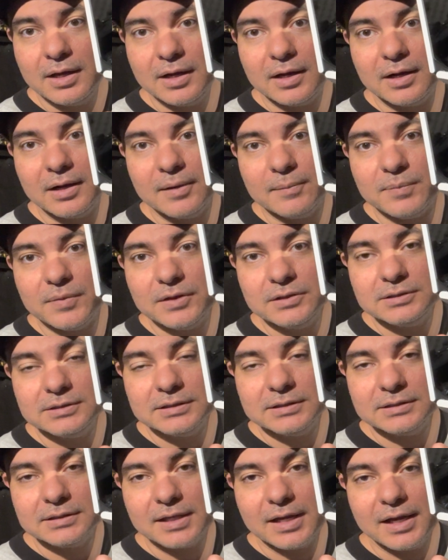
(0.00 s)
Um, this
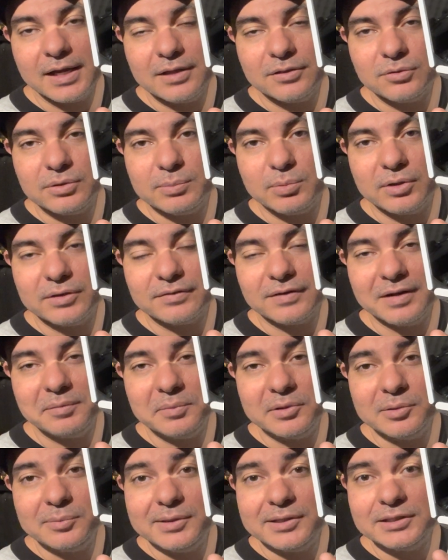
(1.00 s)
is a 3.5
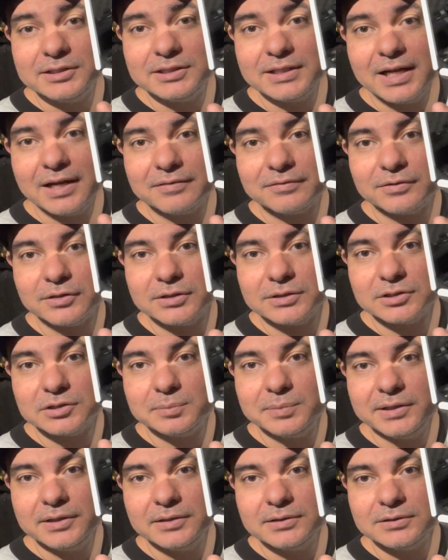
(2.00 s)
millimeter jack for your
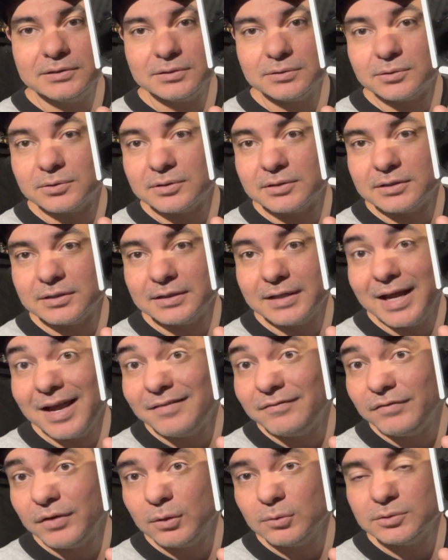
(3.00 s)
speakers or
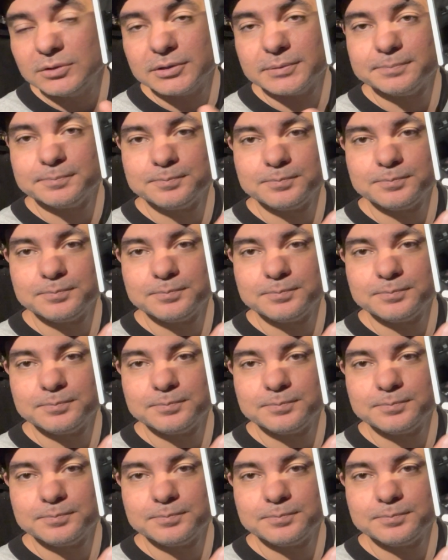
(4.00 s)
headphones.